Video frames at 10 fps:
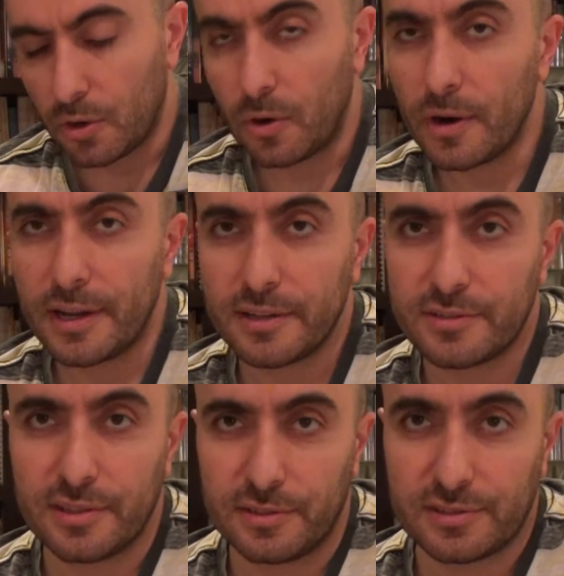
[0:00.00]
or
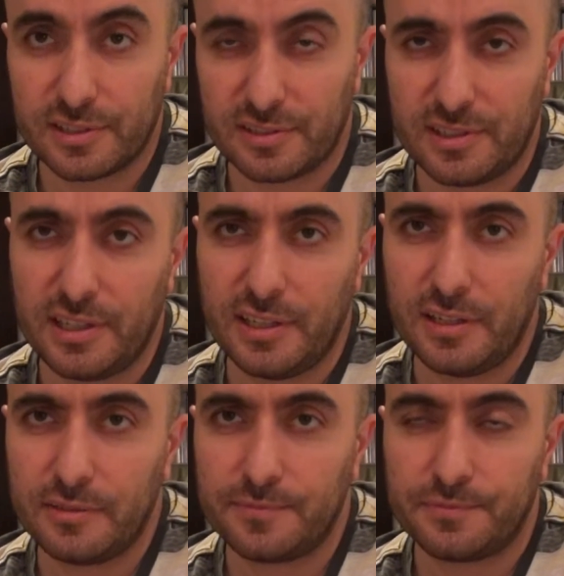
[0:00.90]

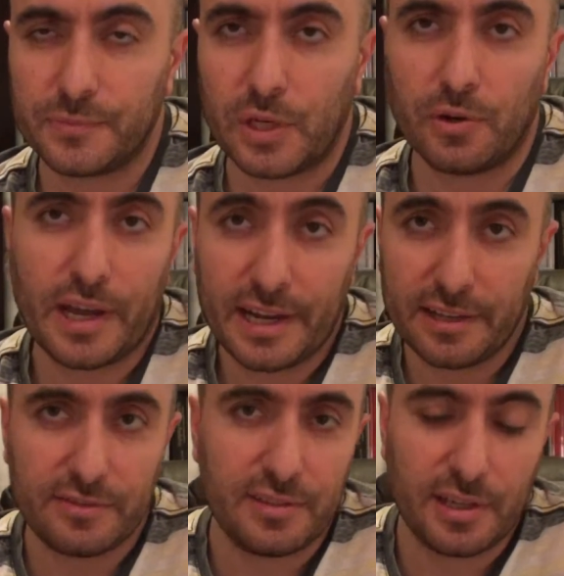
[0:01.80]
N-acetylcysteine or
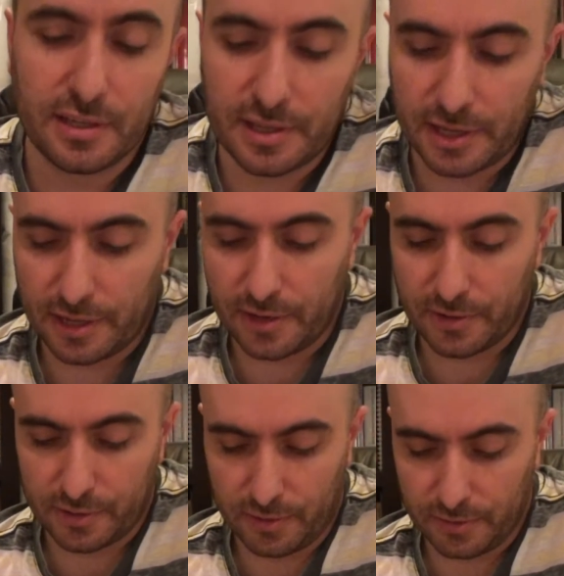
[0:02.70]
NAC, that,
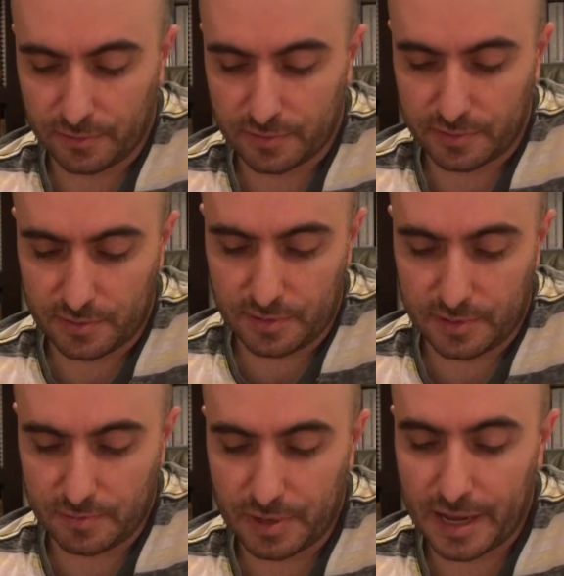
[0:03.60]
it goes
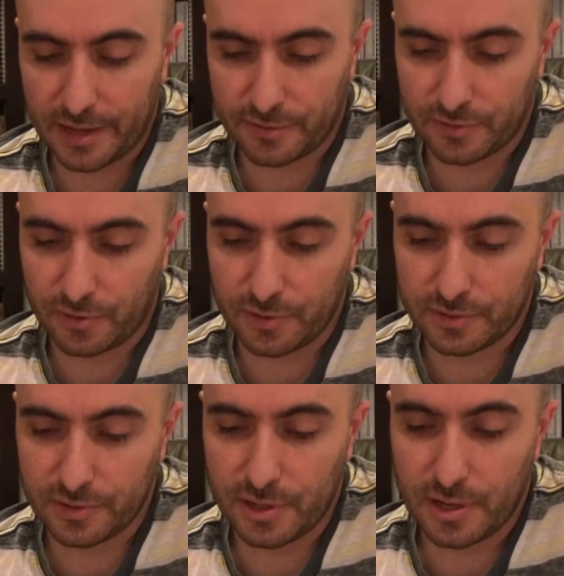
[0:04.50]
by in
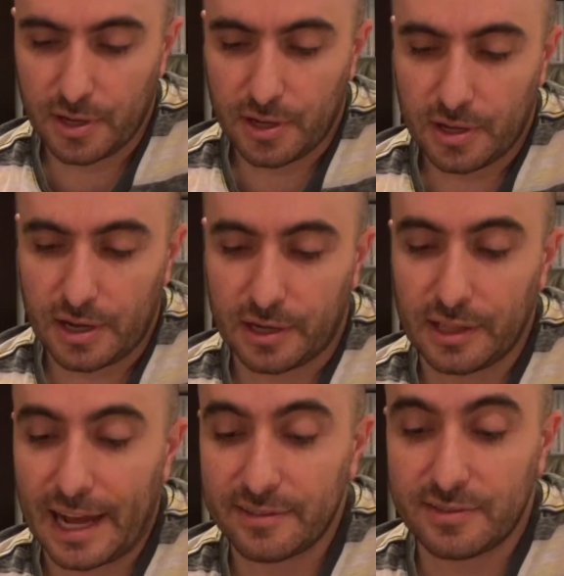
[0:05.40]
stores.
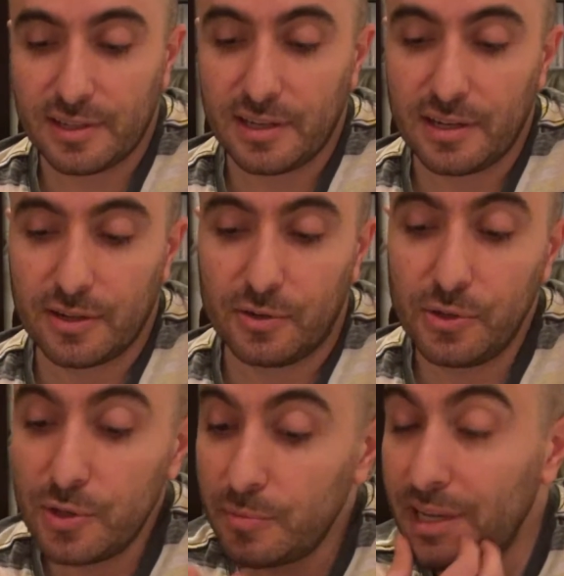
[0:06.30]
Glycine,
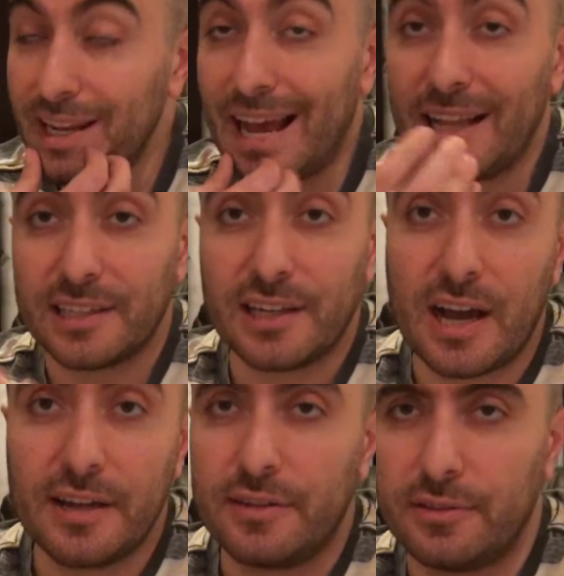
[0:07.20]
glutamine,
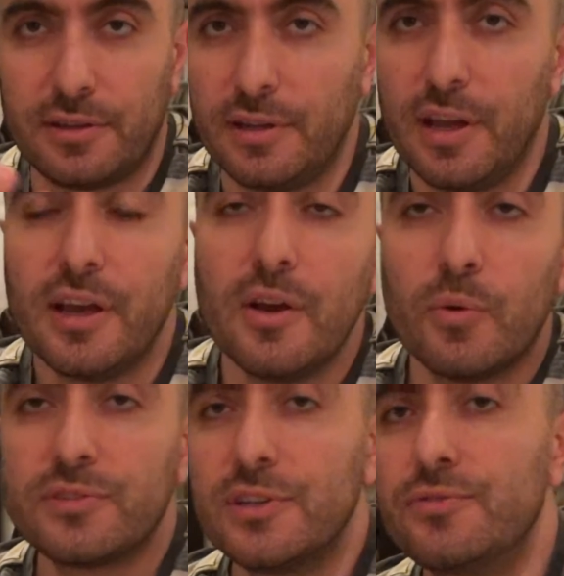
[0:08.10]
alanine.
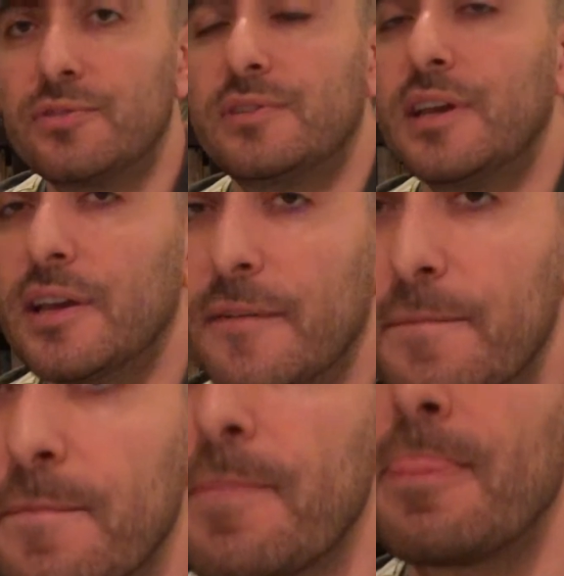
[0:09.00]
What's interesting
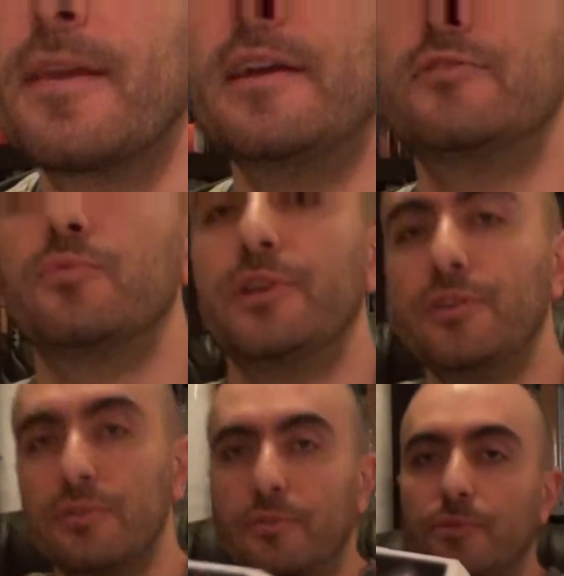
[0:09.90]
is when
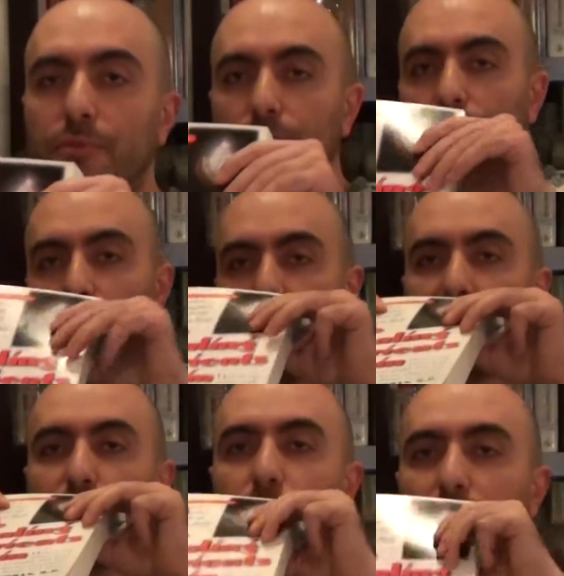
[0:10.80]
you read
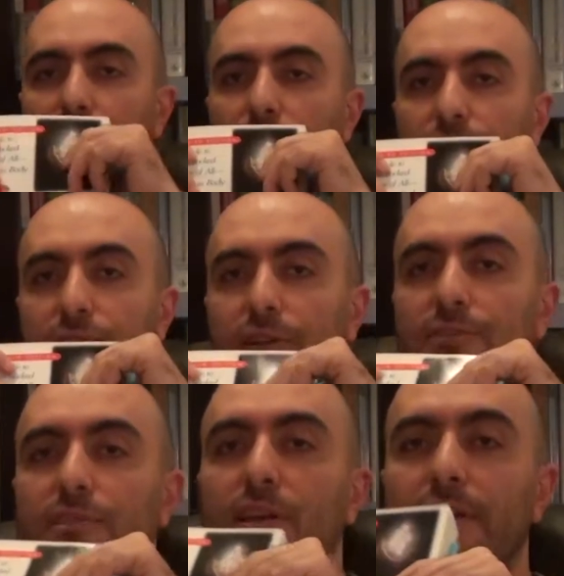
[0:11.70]
this book, you'll start
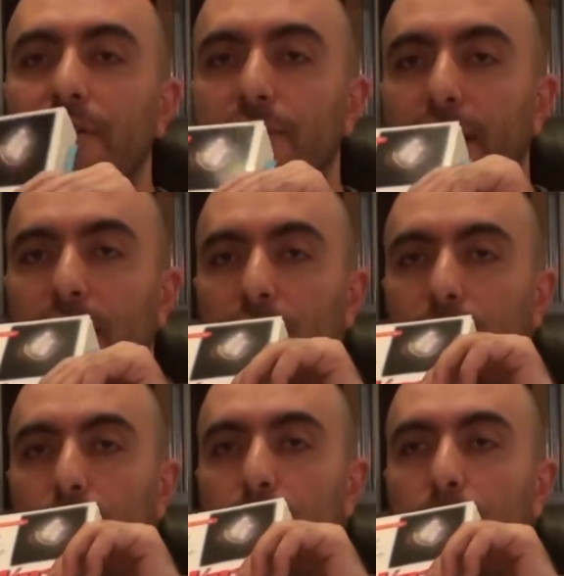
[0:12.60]
understanding that like
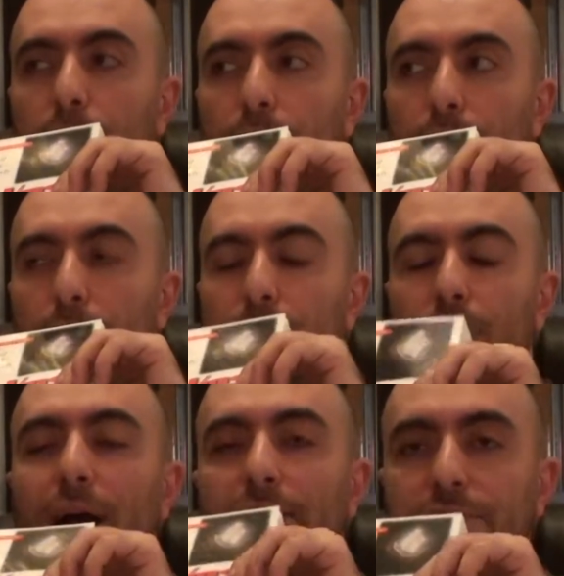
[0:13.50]

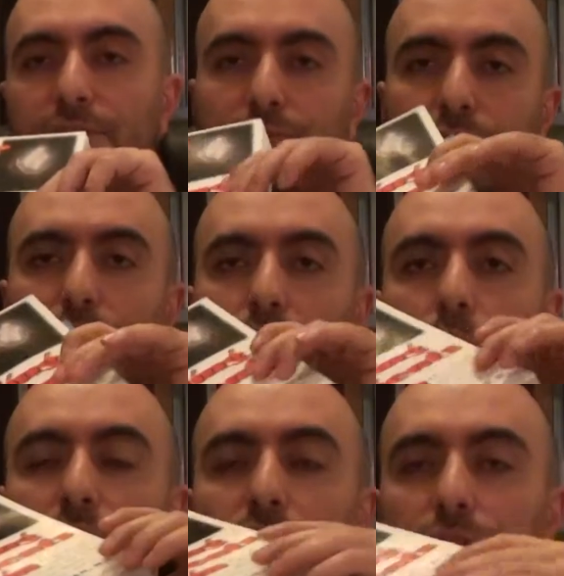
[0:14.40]
amino acids,
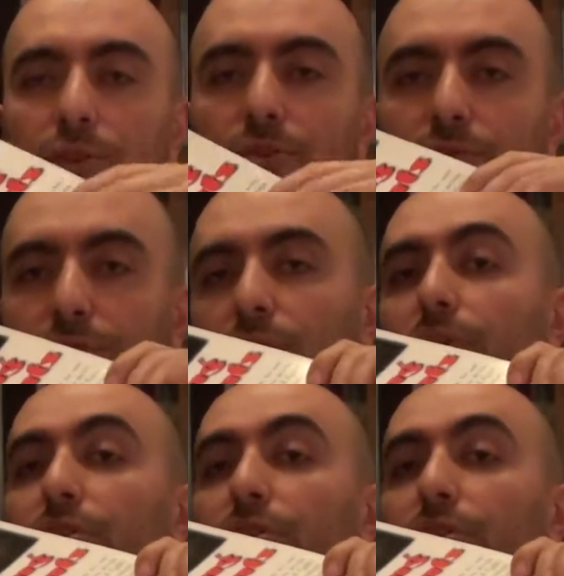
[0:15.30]
when they're used